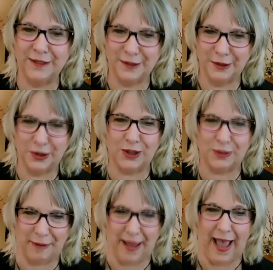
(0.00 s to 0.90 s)

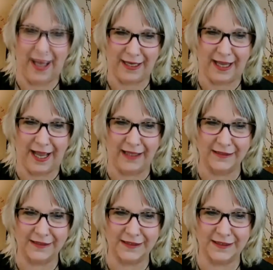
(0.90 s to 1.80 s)
look back at
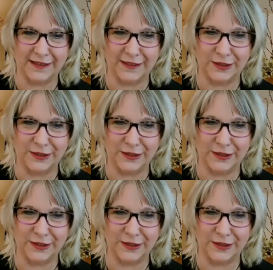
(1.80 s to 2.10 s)
in